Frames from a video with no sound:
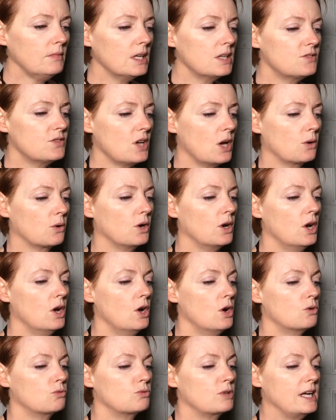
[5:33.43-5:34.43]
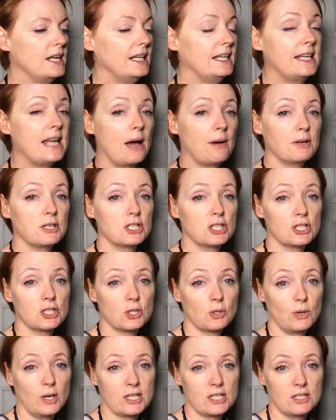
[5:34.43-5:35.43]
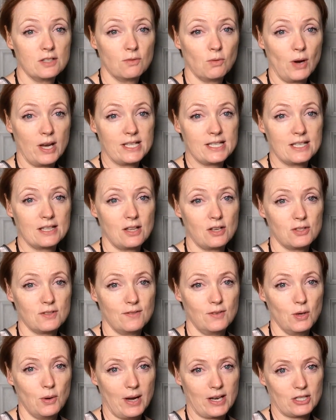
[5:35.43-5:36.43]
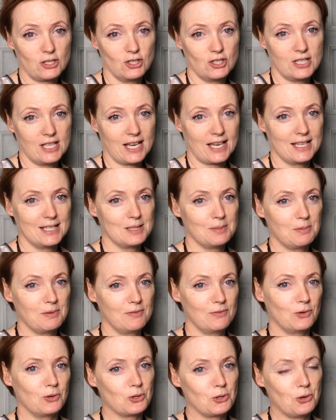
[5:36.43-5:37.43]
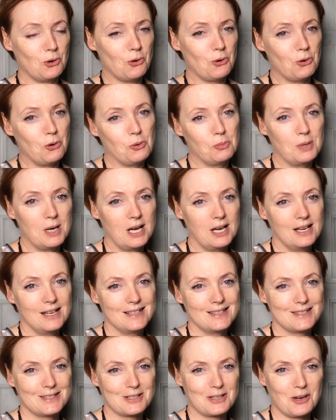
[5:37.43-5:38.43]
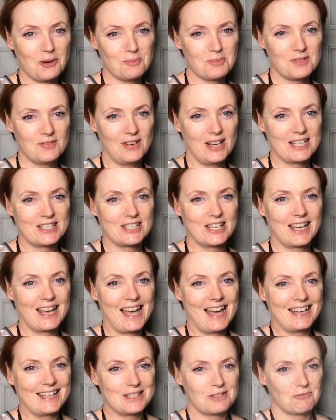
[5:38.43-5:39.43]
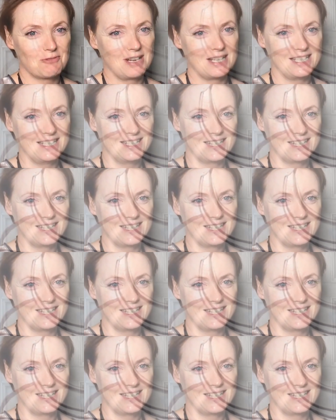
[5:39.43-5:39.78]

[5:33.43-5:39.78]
So really now it's just a question of waiting those few extra seconds before your orb stops flashing and it's ready